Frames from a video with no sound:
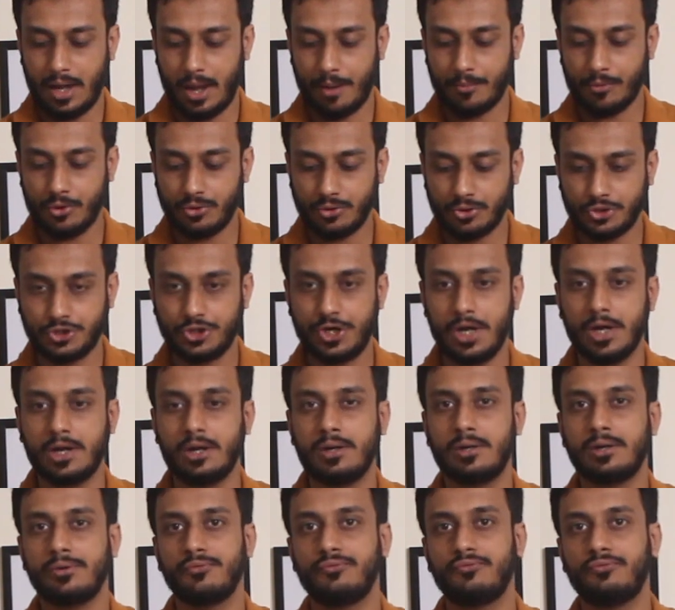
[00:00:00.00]
I'm going to shake
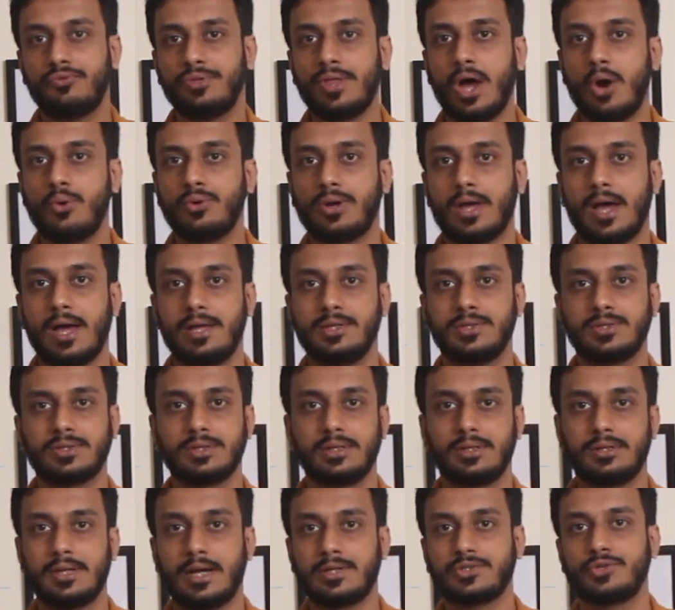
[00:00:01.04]
it without ice.
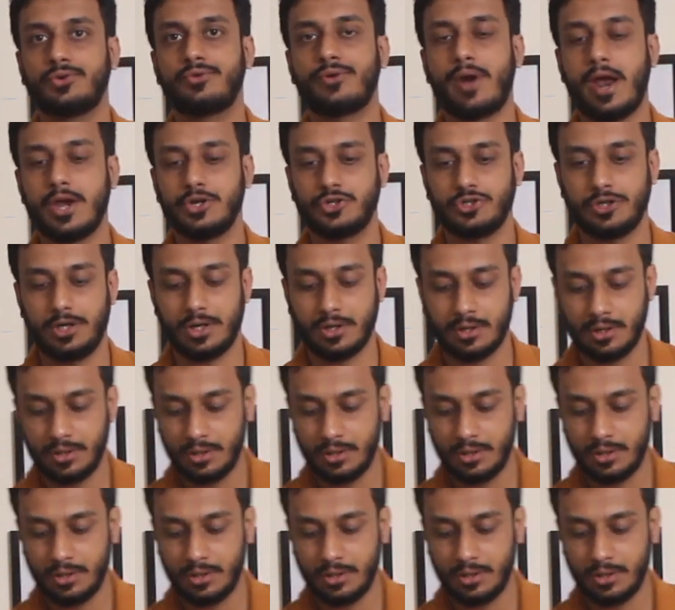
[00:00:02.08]
That's a dry shake.